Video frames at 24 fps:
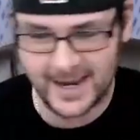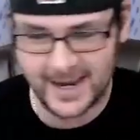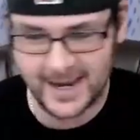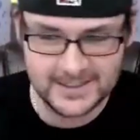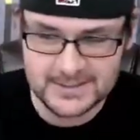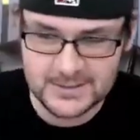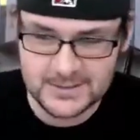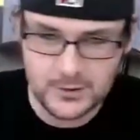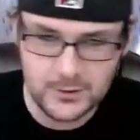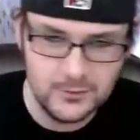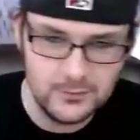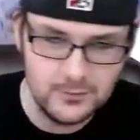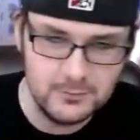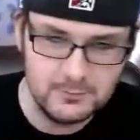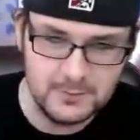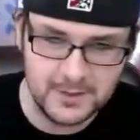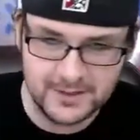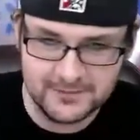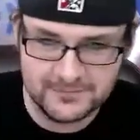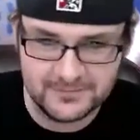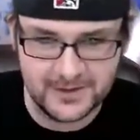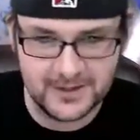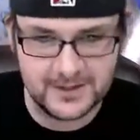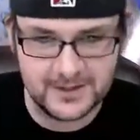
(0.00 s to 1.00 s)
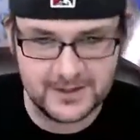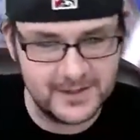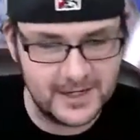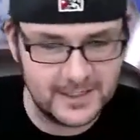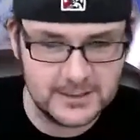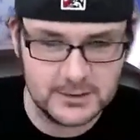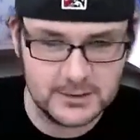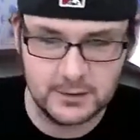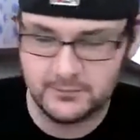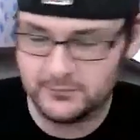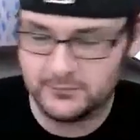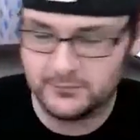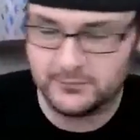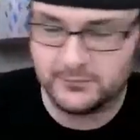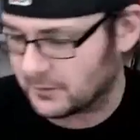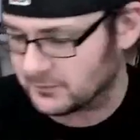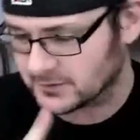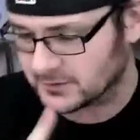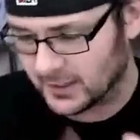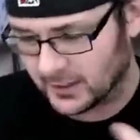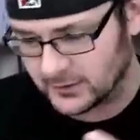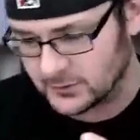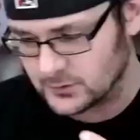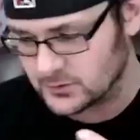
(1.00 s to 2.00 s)
it to minifig collector. If you're out
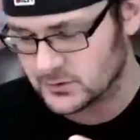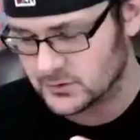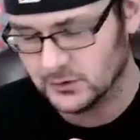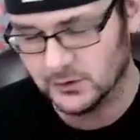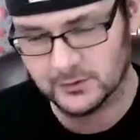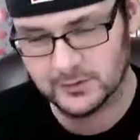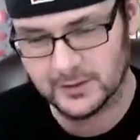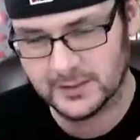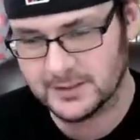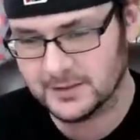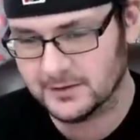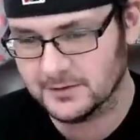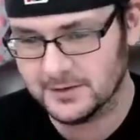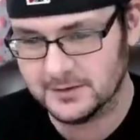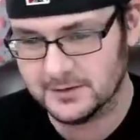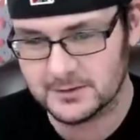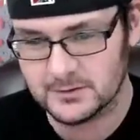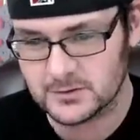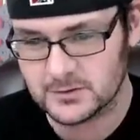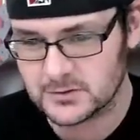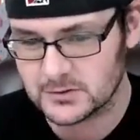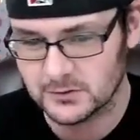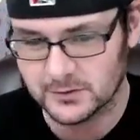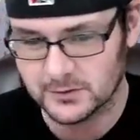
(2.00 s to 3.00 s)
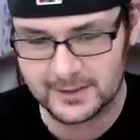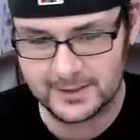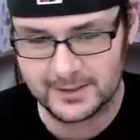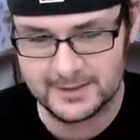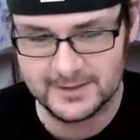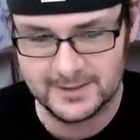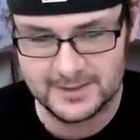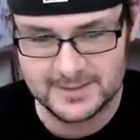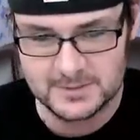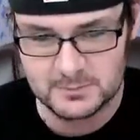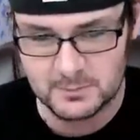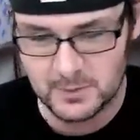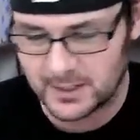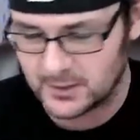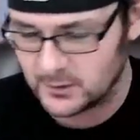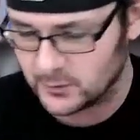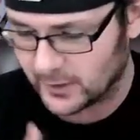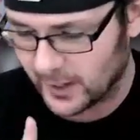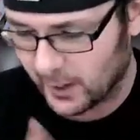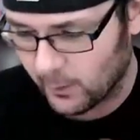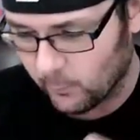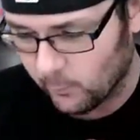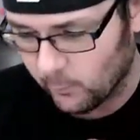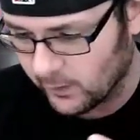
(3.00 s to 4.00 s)
there, you still in the you still in this man. You
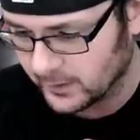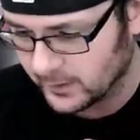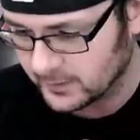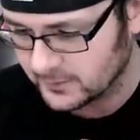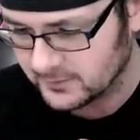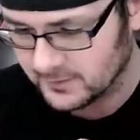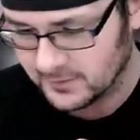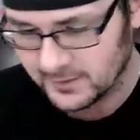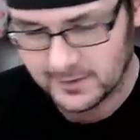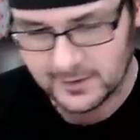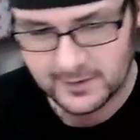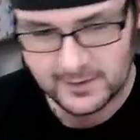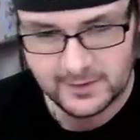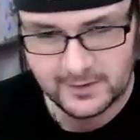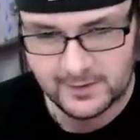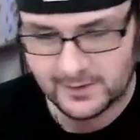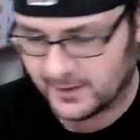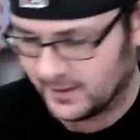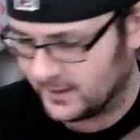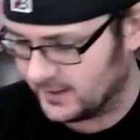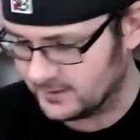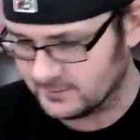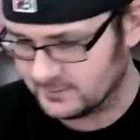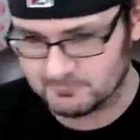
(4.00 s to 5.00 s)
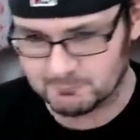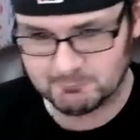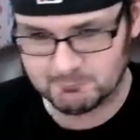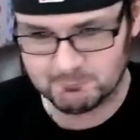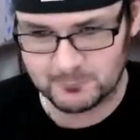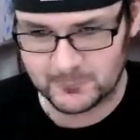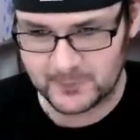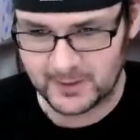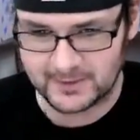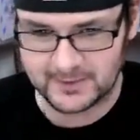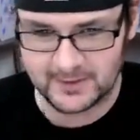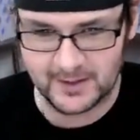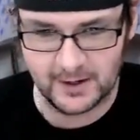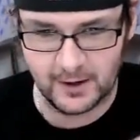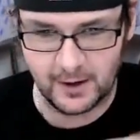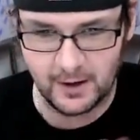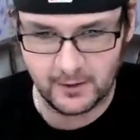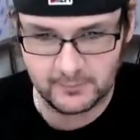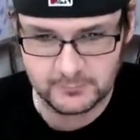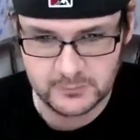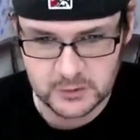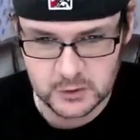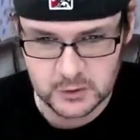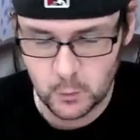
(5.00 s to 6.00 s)
got one, and, and uh,
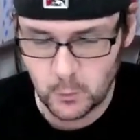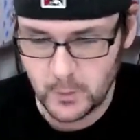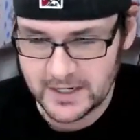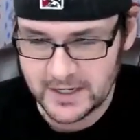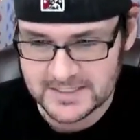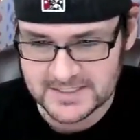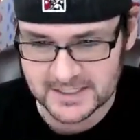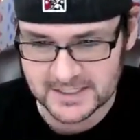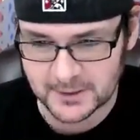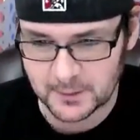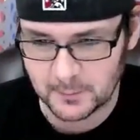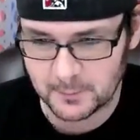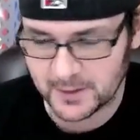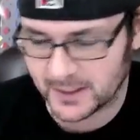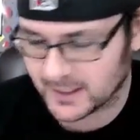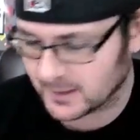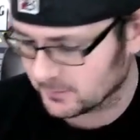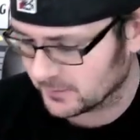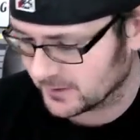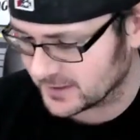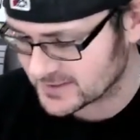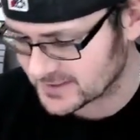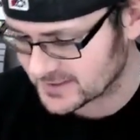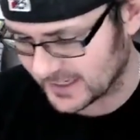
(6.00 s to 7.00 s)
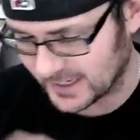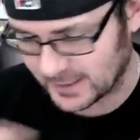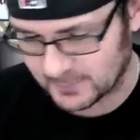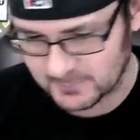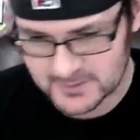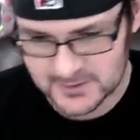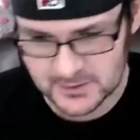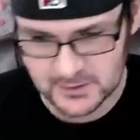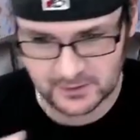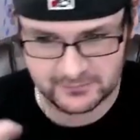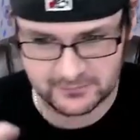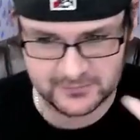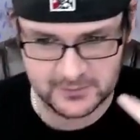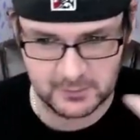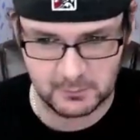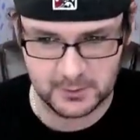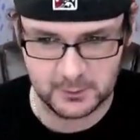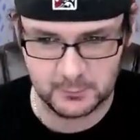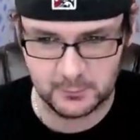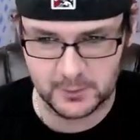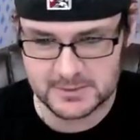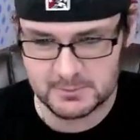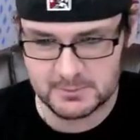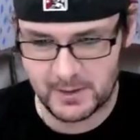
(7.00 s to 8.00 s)
two weeks. It could be anybody's games. if somebody
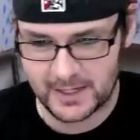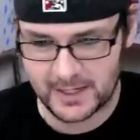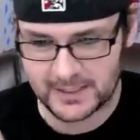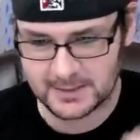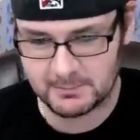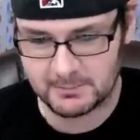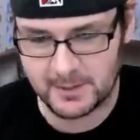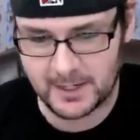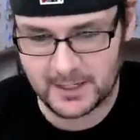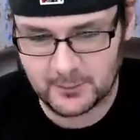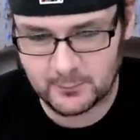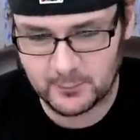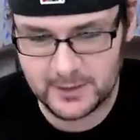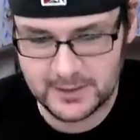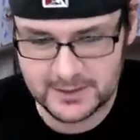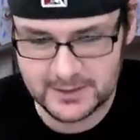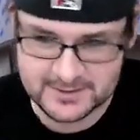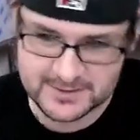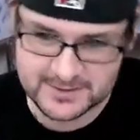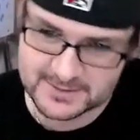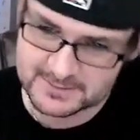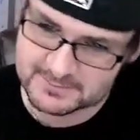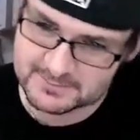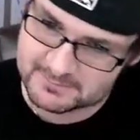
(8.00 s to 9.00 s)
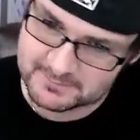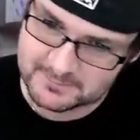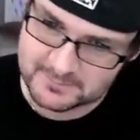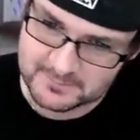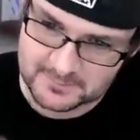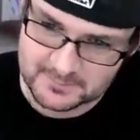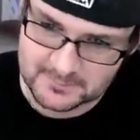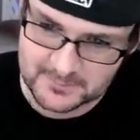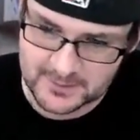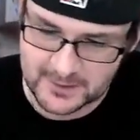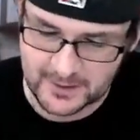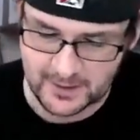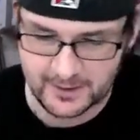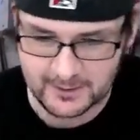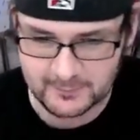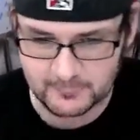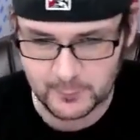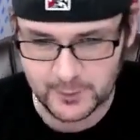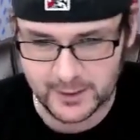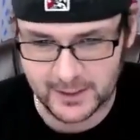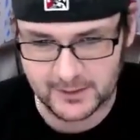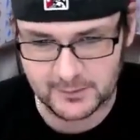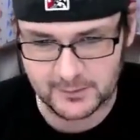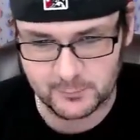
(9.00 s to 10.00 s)
wins back to back weeks, you got we
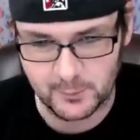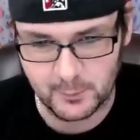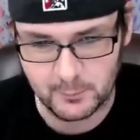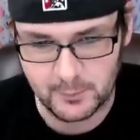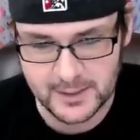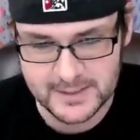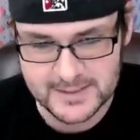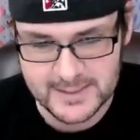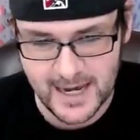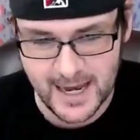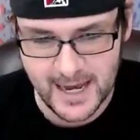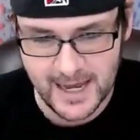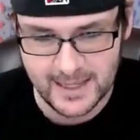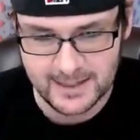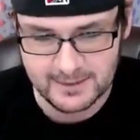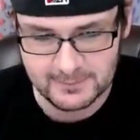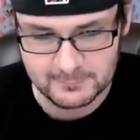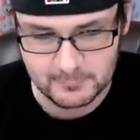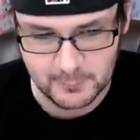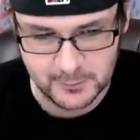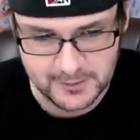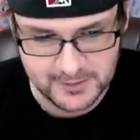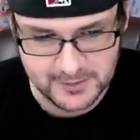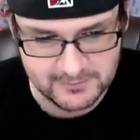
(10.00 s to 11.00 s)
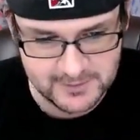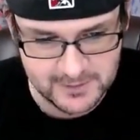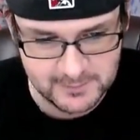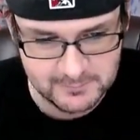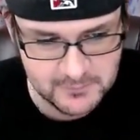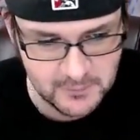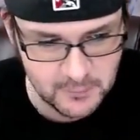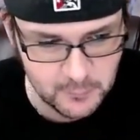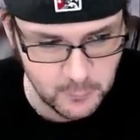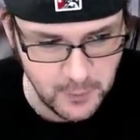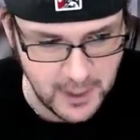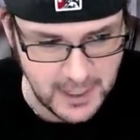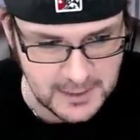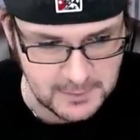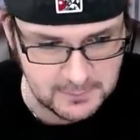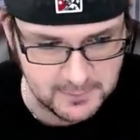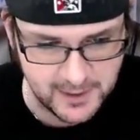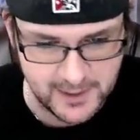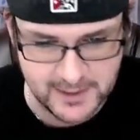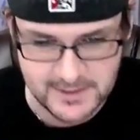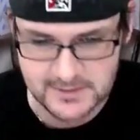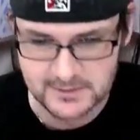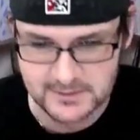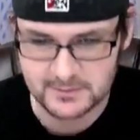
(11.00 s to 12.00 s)
got a three way tie. We leave it up to the
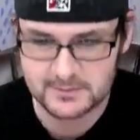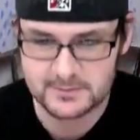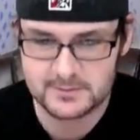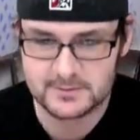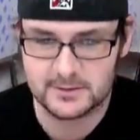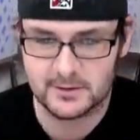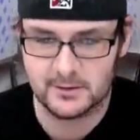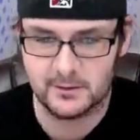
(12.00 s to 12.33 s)
randomizers.